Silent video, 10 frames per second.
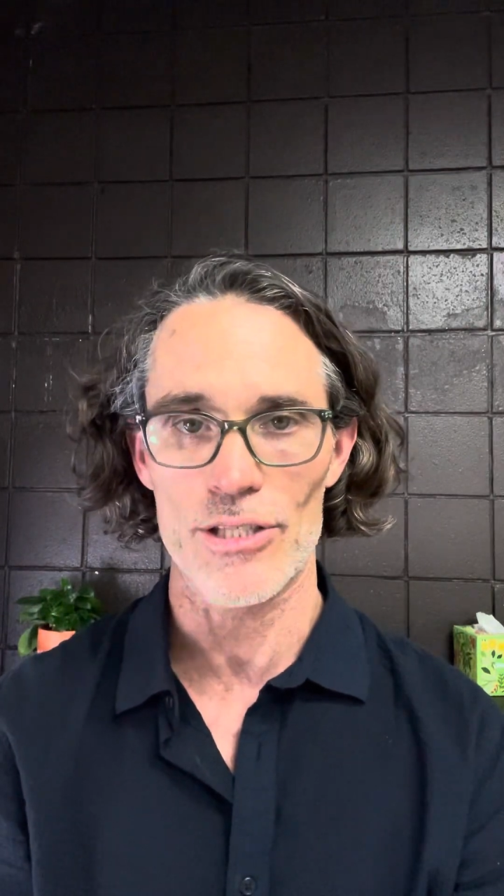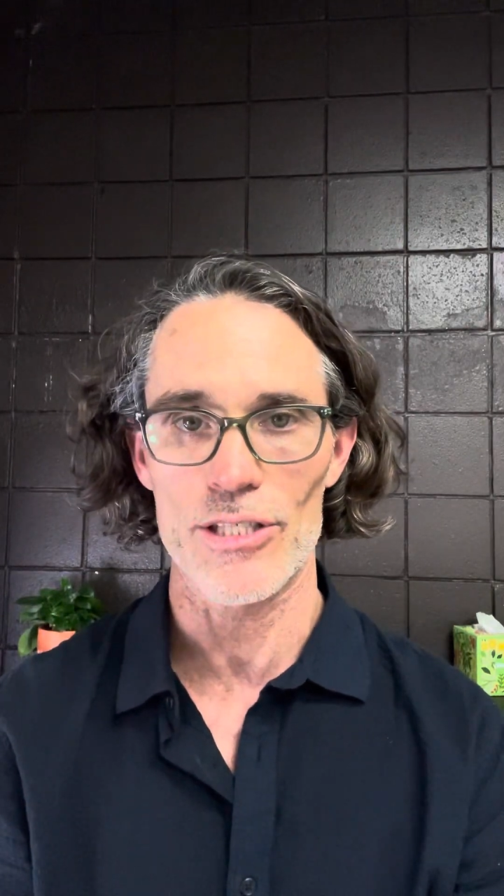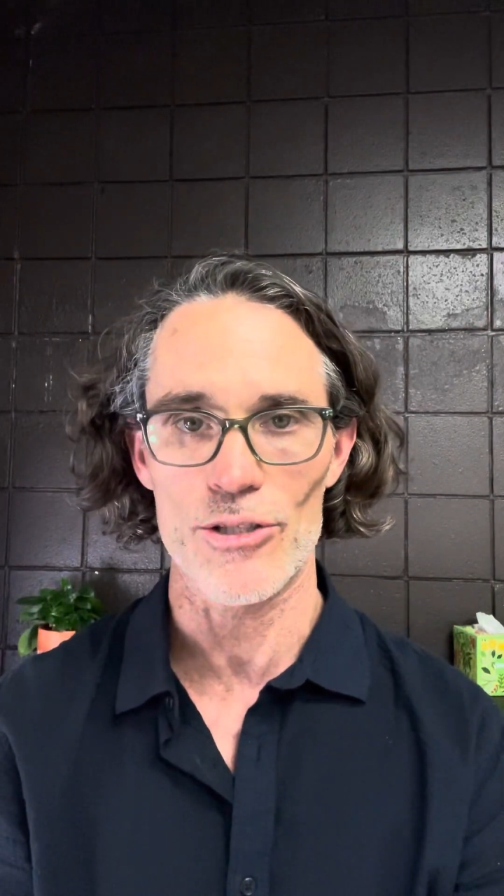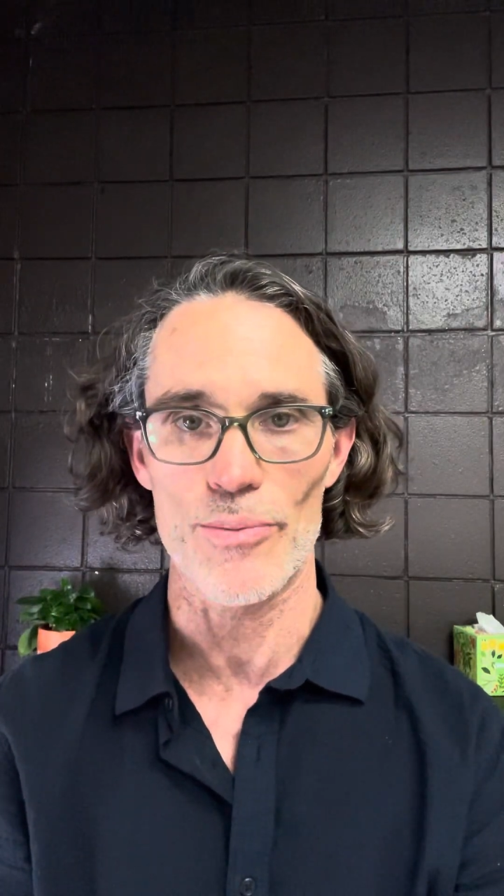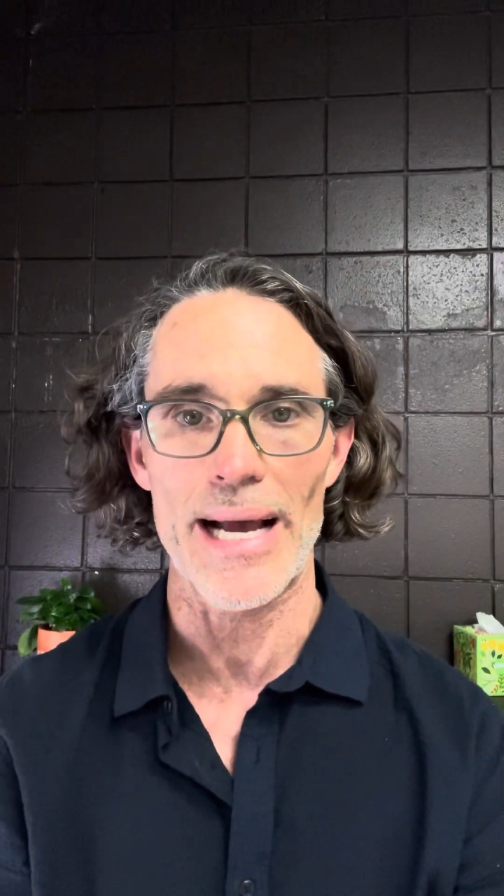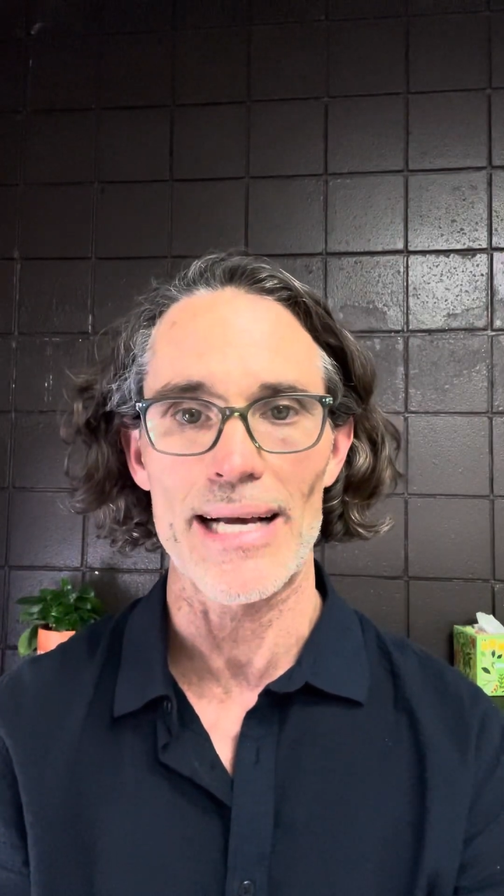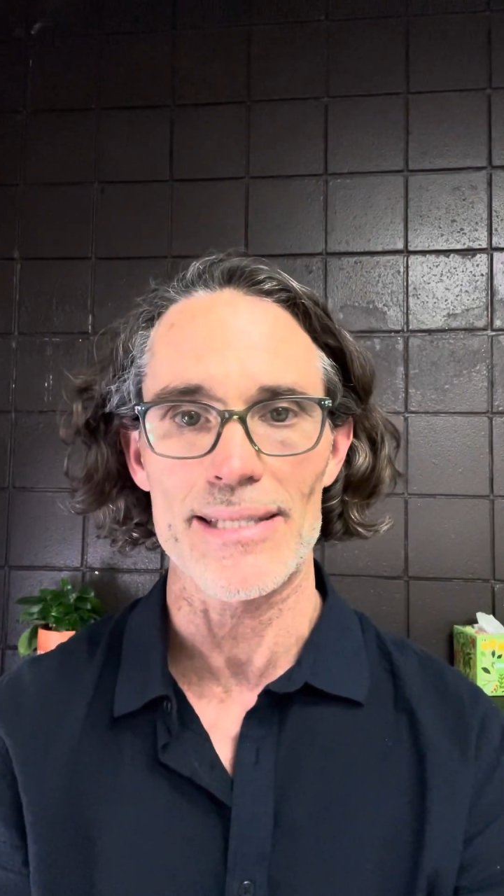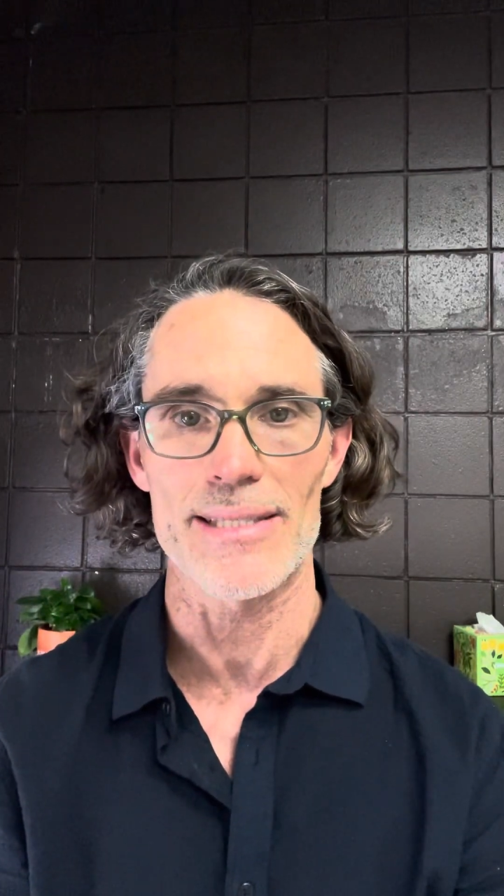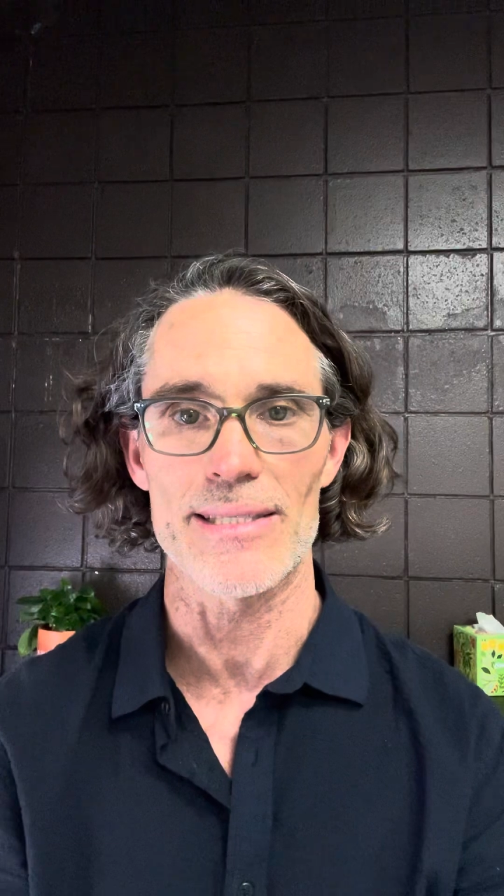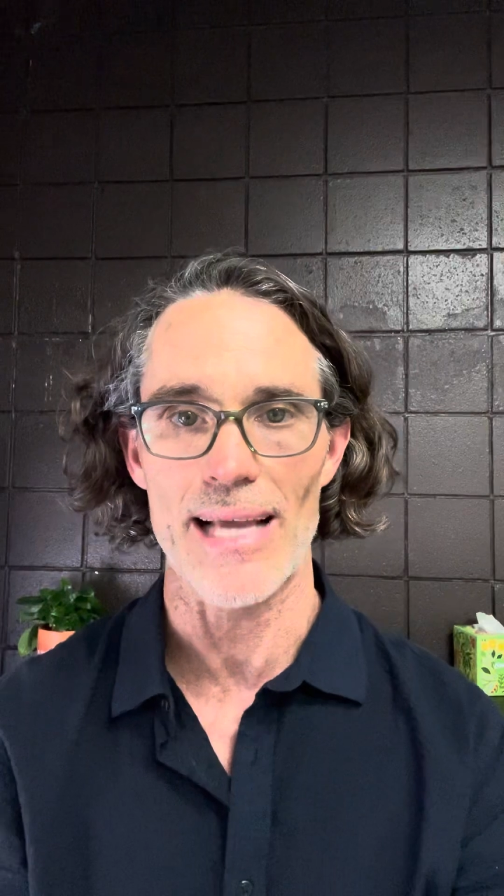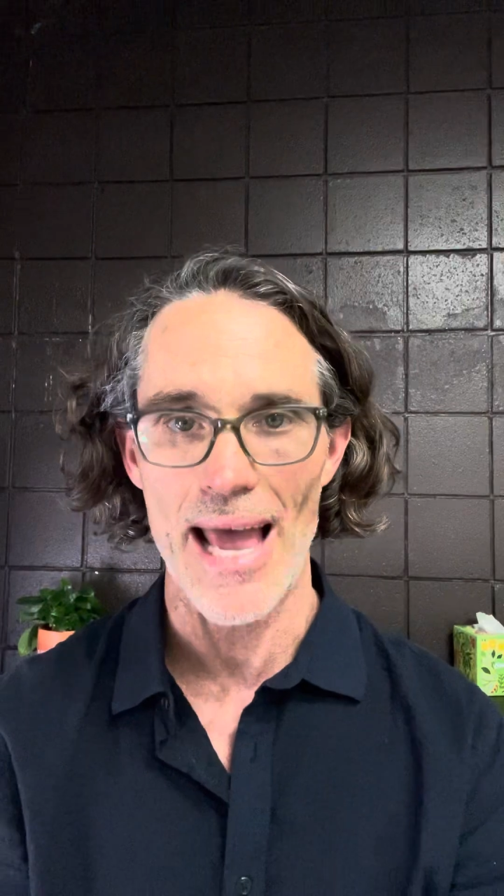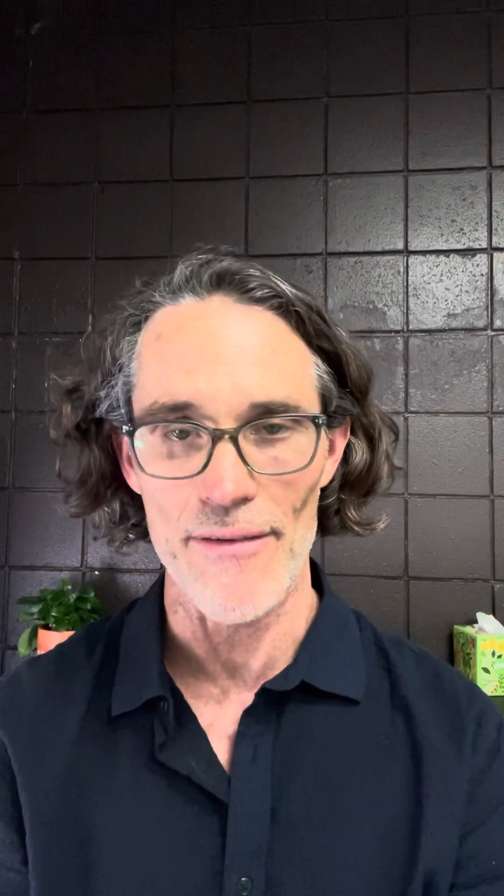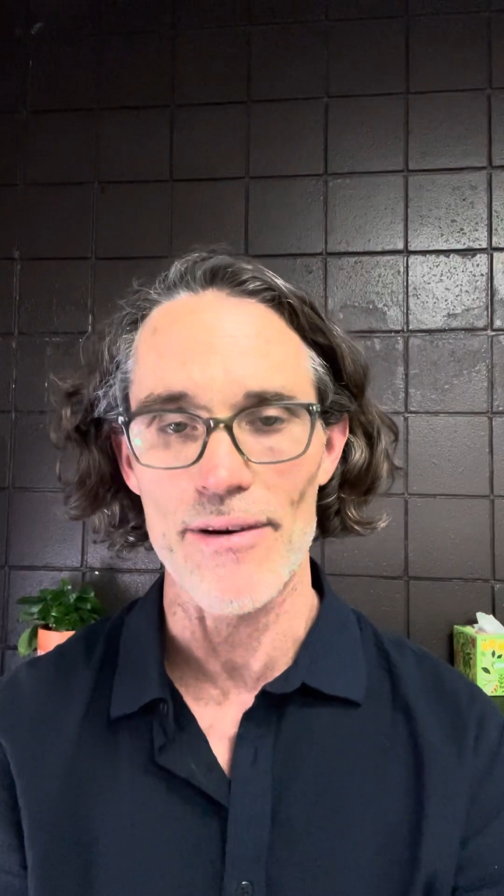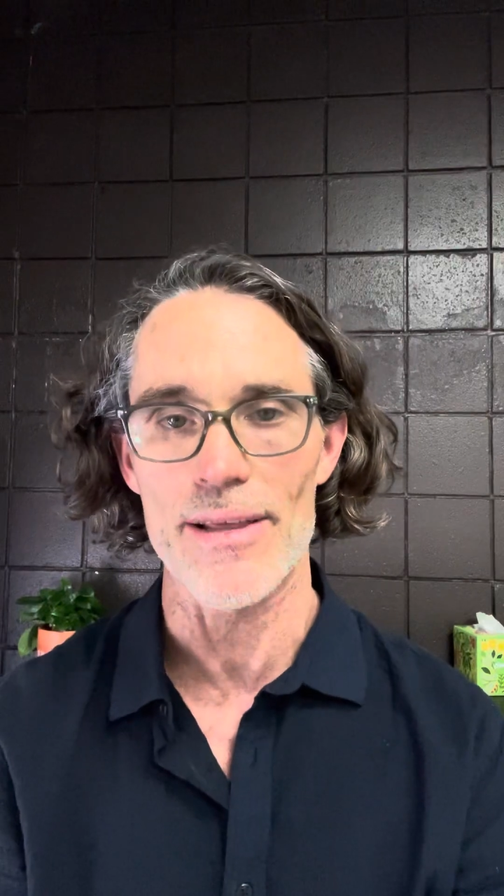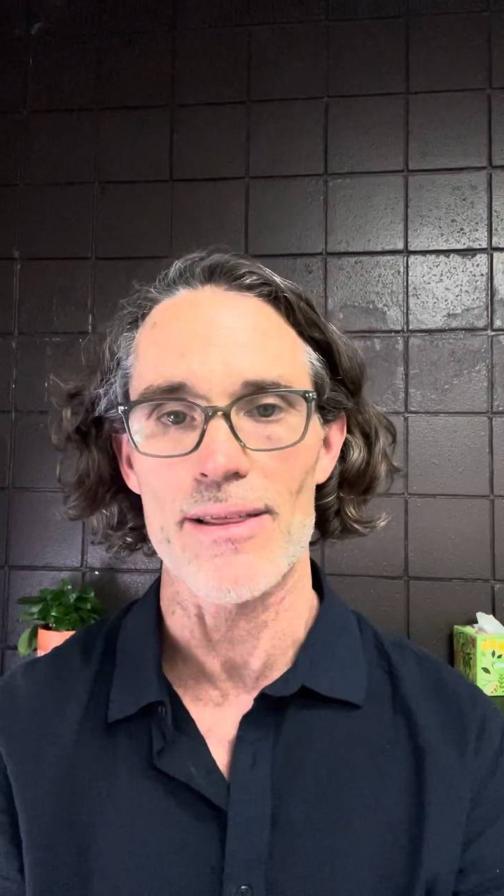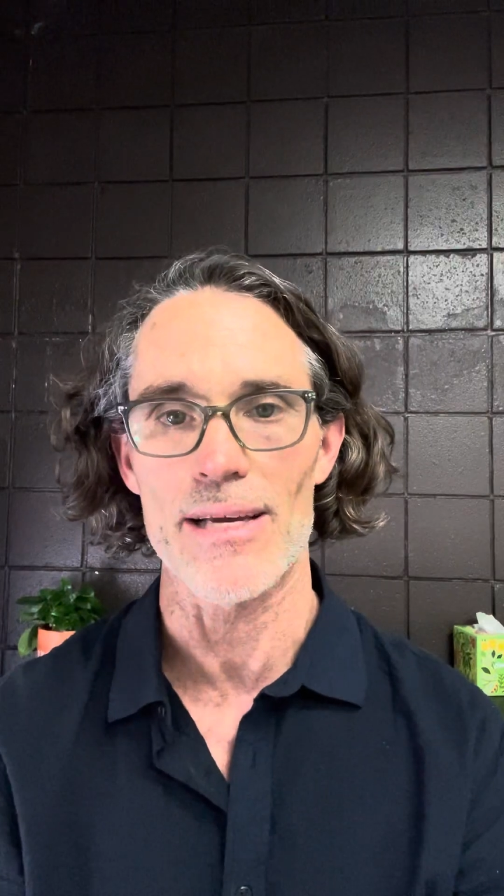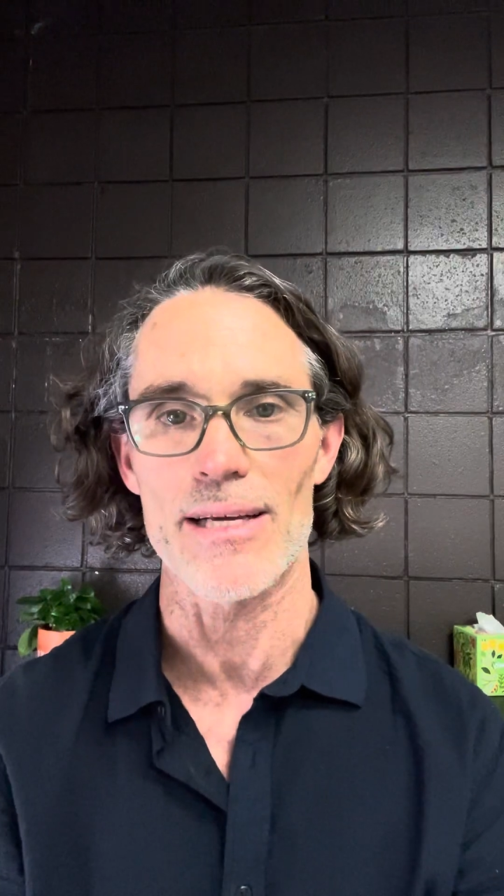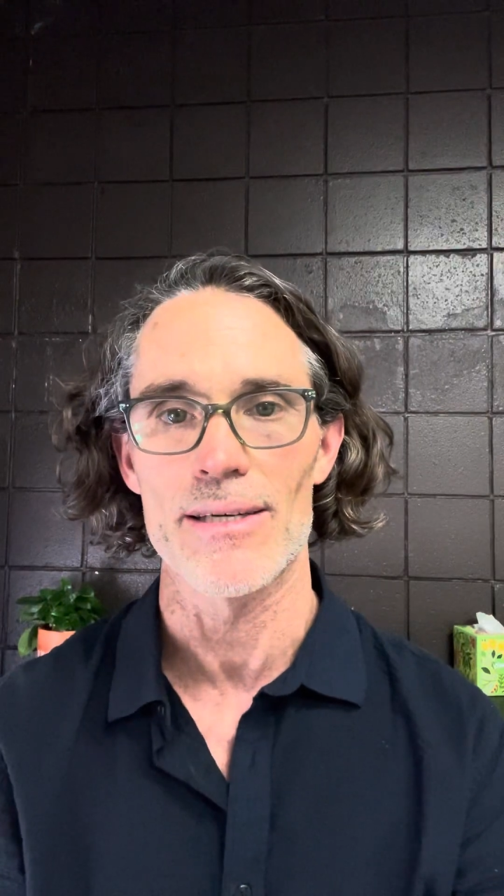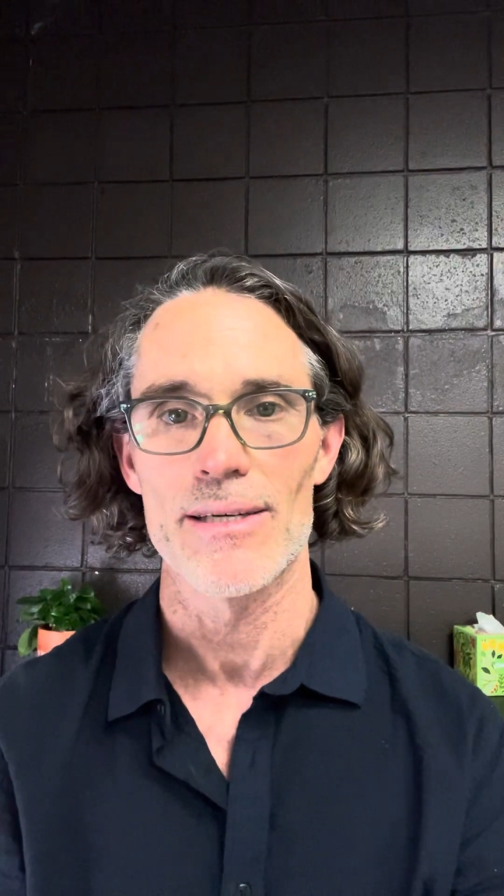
surpasses everything